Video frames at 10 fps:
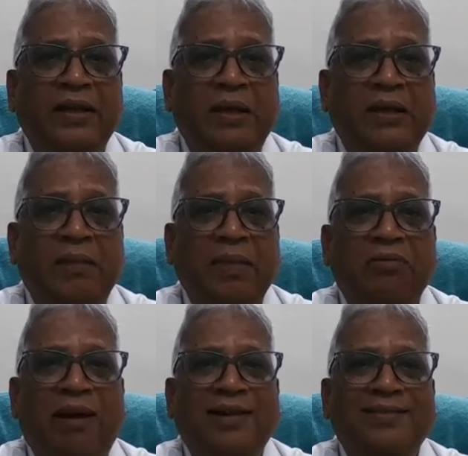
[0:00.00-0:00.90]
in the
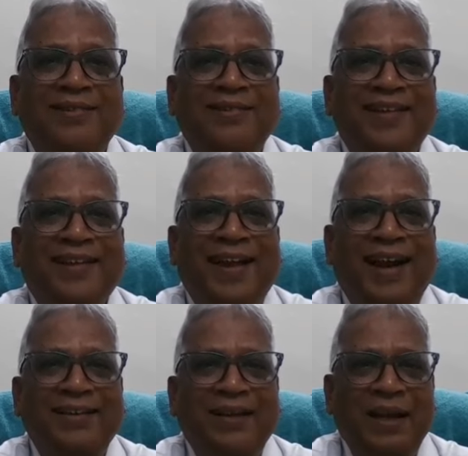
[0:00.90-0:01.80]
meanwhile.
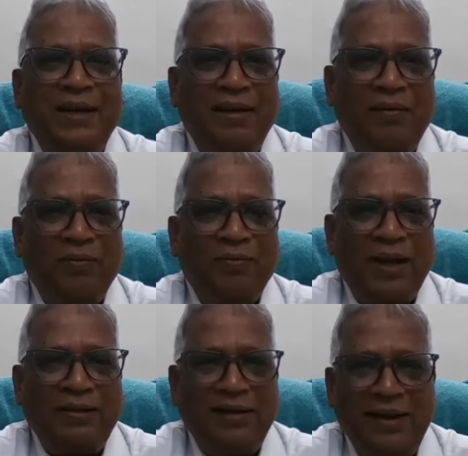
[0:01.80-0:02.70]
And then
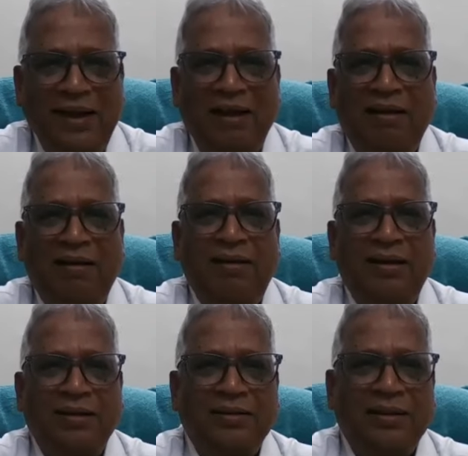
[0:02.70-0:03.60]
when he
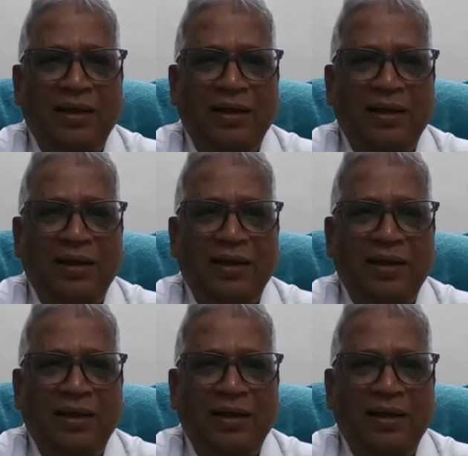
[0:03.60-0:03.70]
heard,